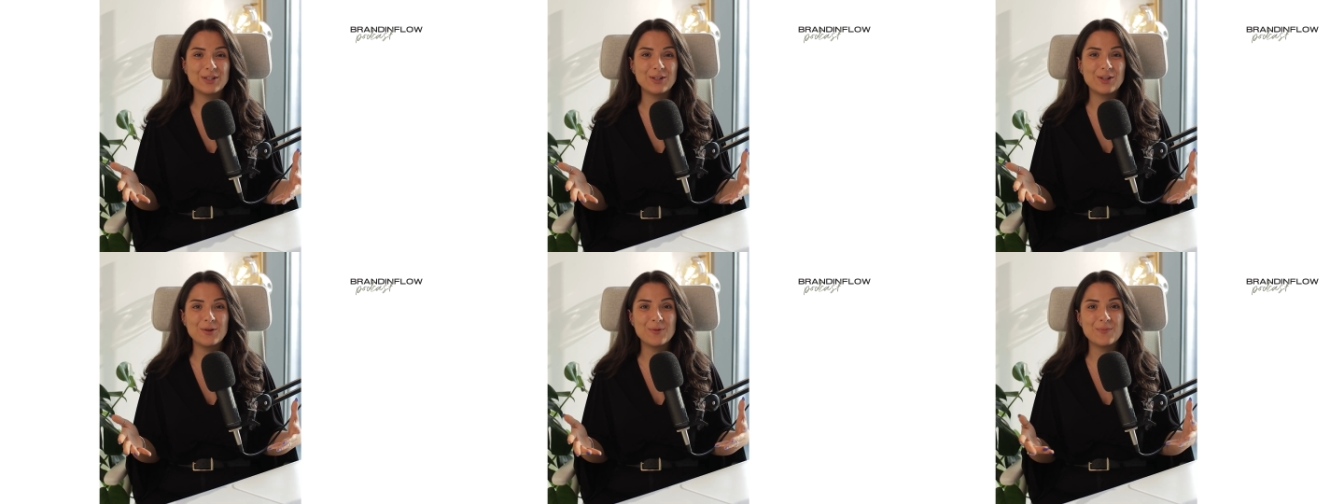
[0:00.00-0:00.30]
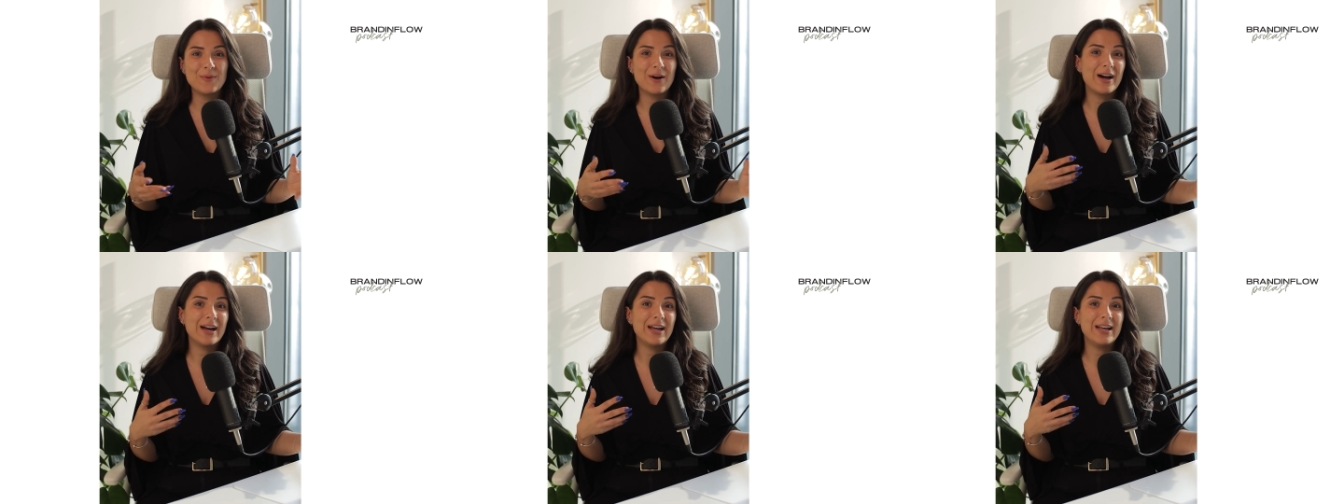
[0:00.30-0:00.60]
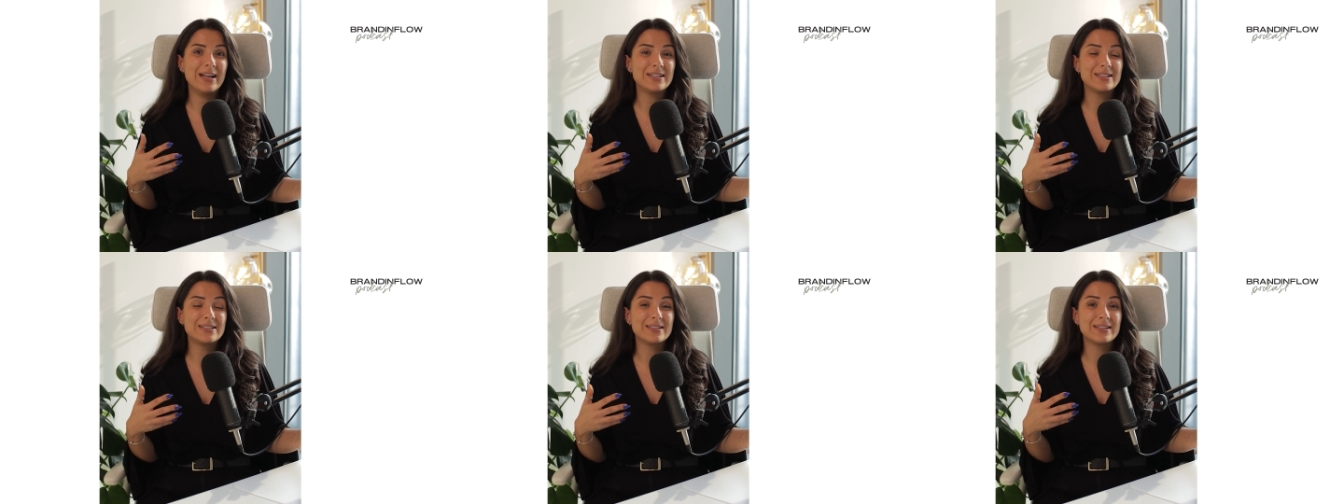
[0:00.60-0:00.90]
you
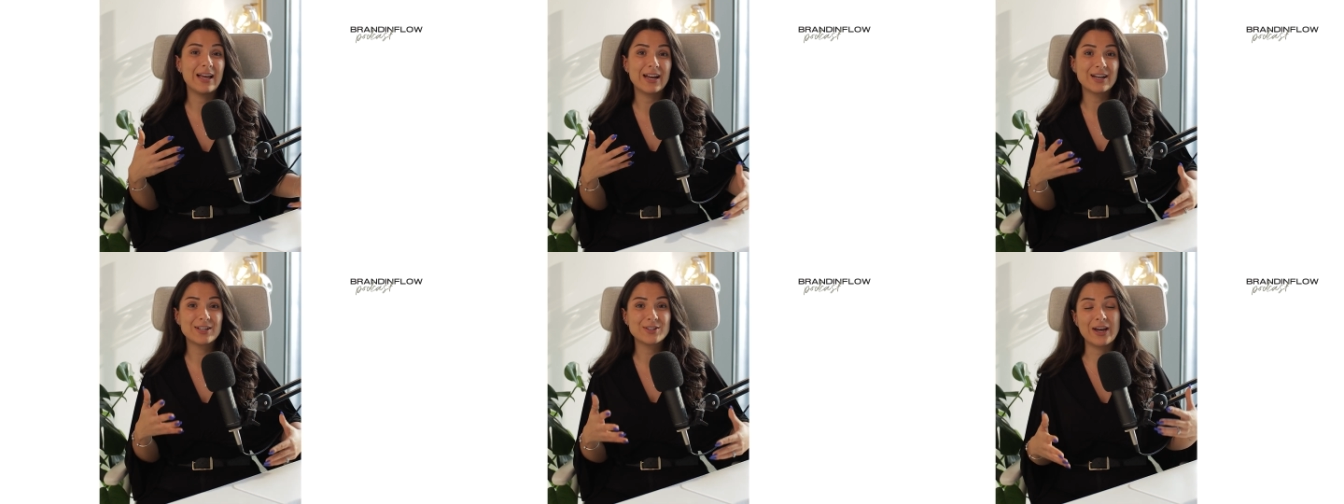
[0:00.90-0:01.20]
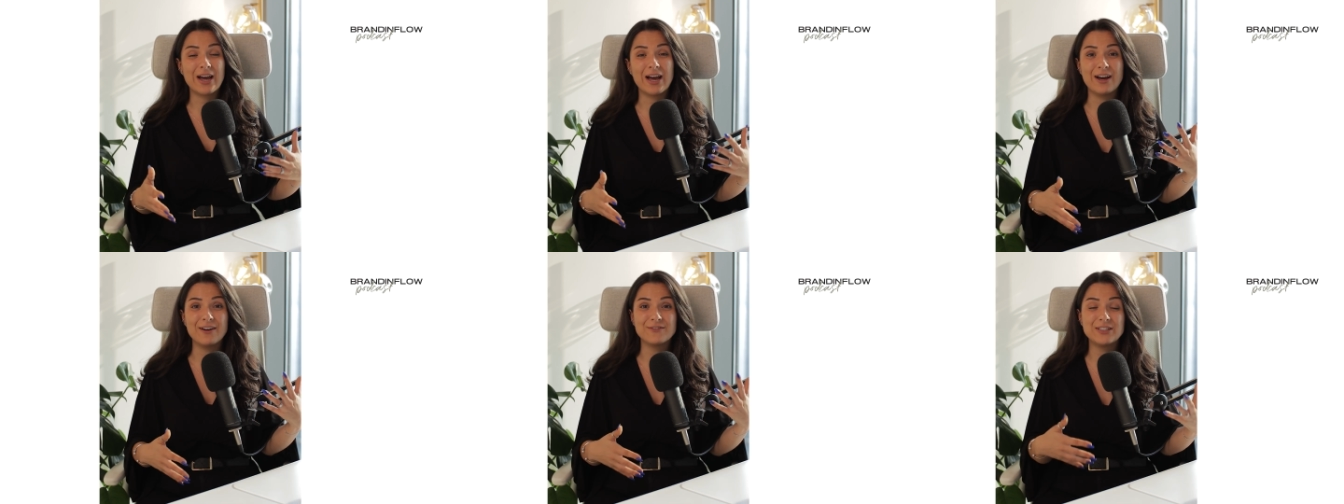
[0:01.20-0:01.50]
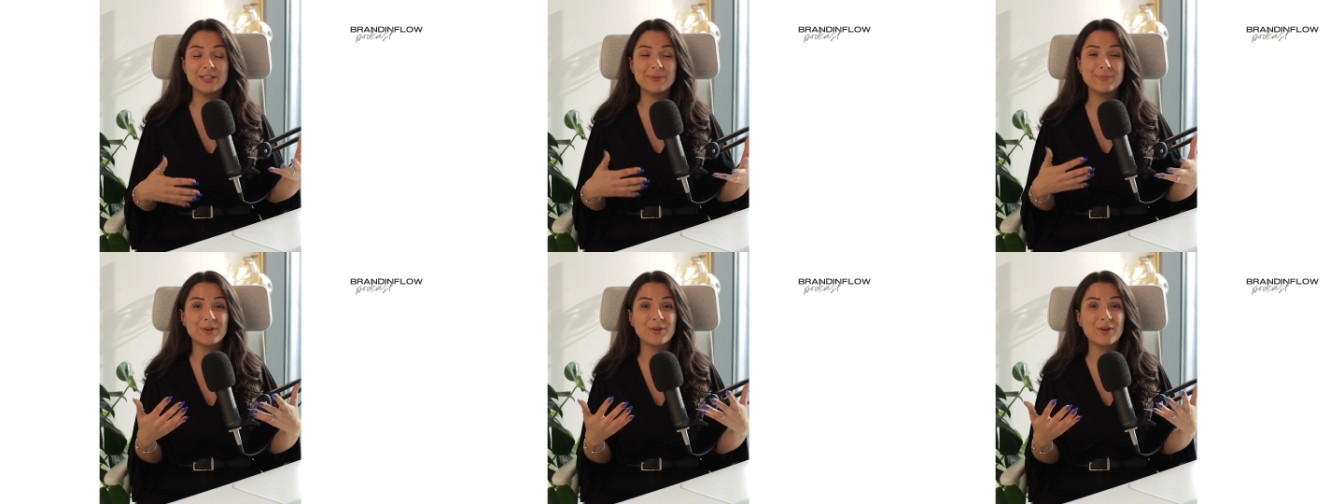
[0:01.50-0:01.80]
might like to have
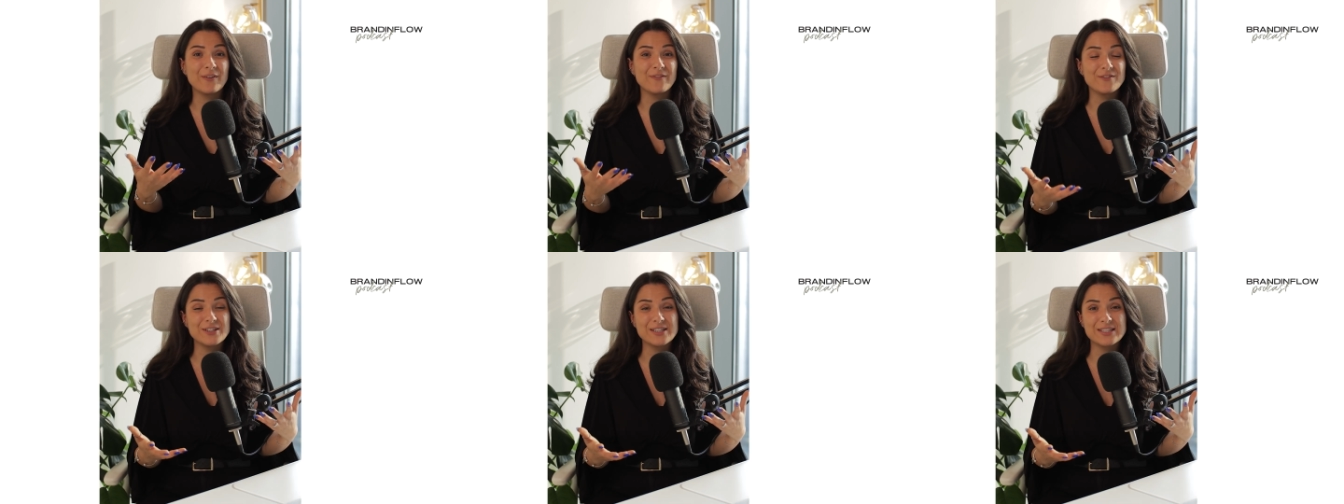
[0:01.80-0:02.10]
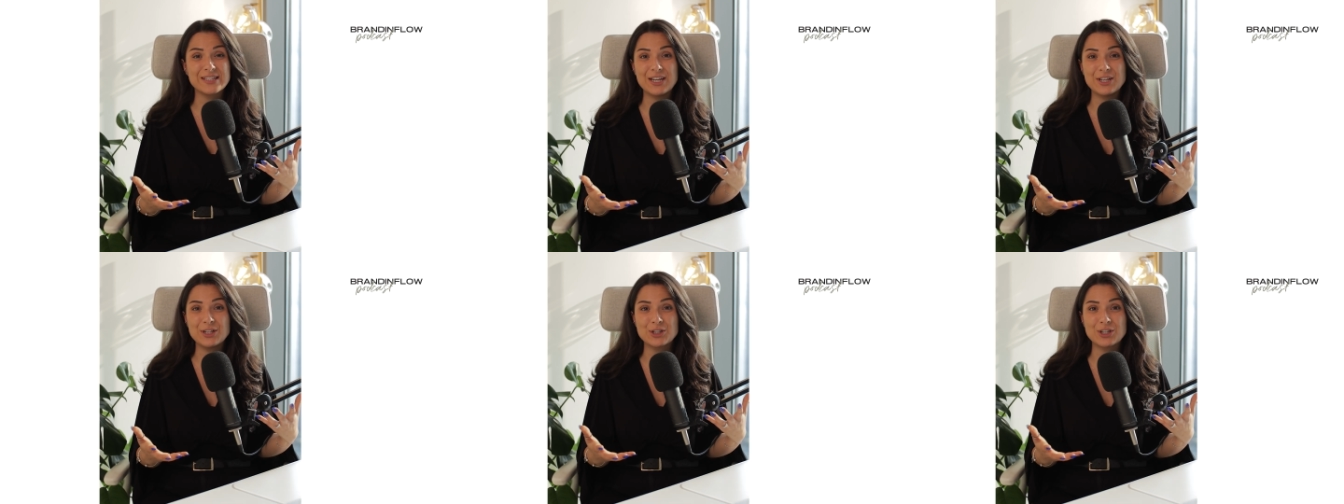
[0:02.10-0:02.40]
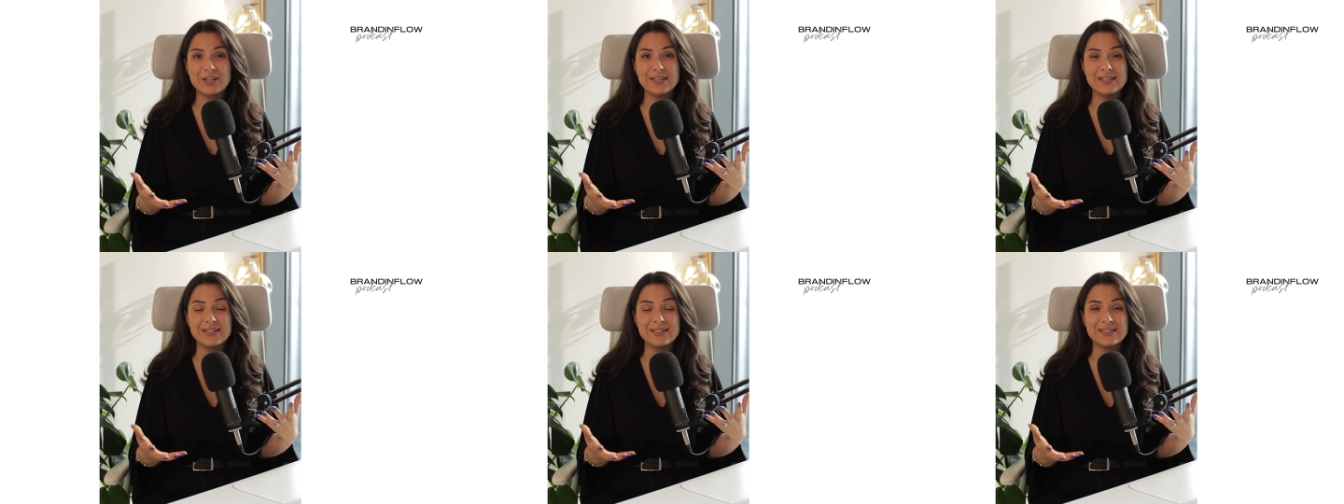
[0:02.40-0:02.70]
deeper
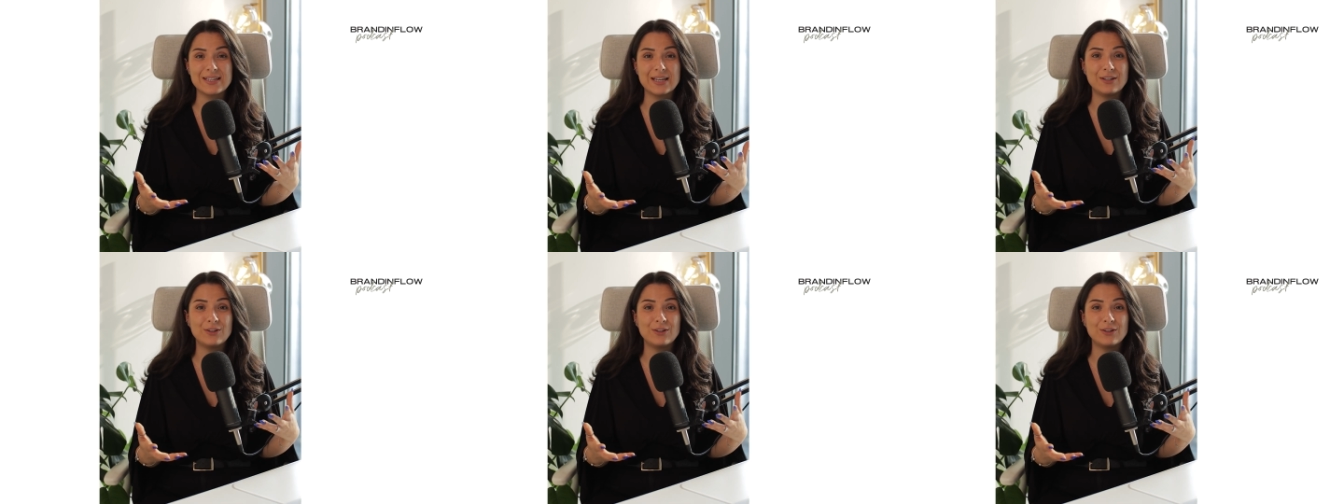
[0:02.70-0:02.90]
conversations